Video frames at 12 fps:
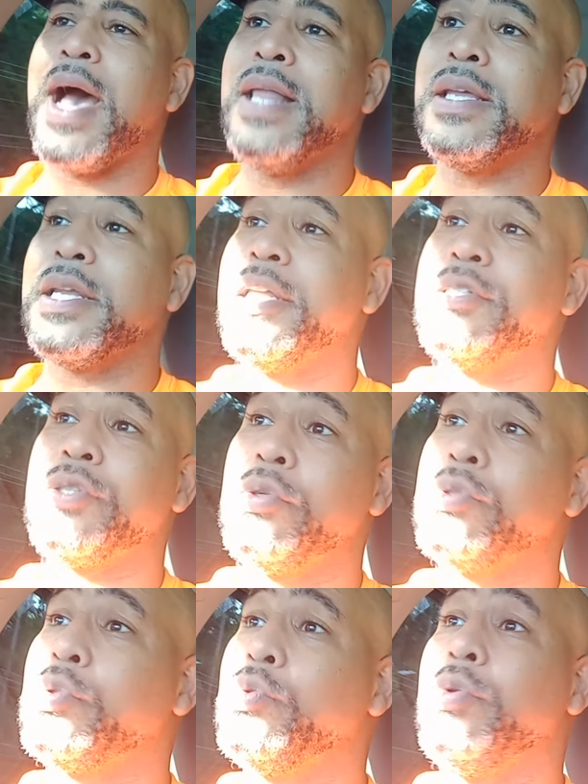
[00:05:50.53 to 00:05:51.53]
I look at these
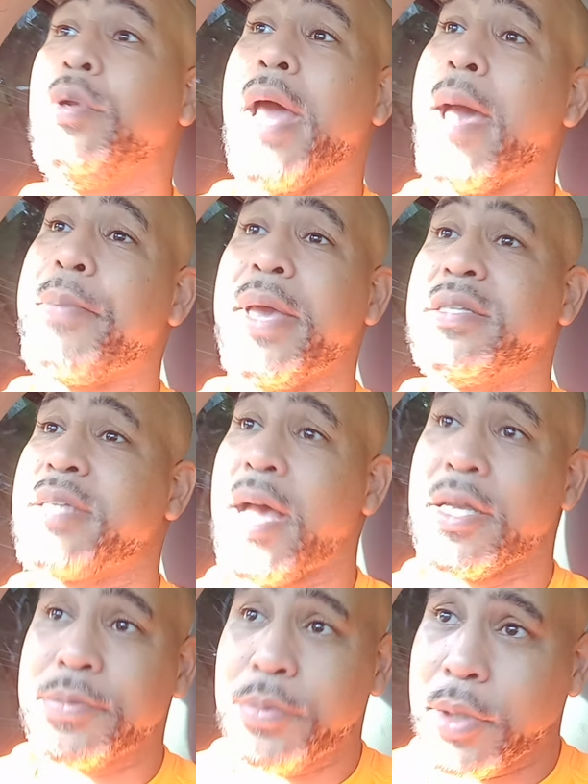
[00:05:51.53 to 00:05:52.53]
dudes who do not pay
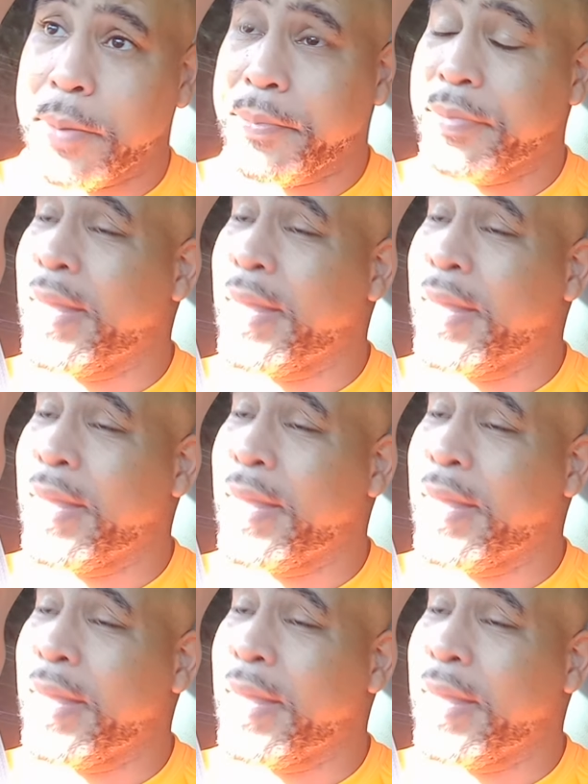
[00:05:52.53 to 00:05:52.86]
child support.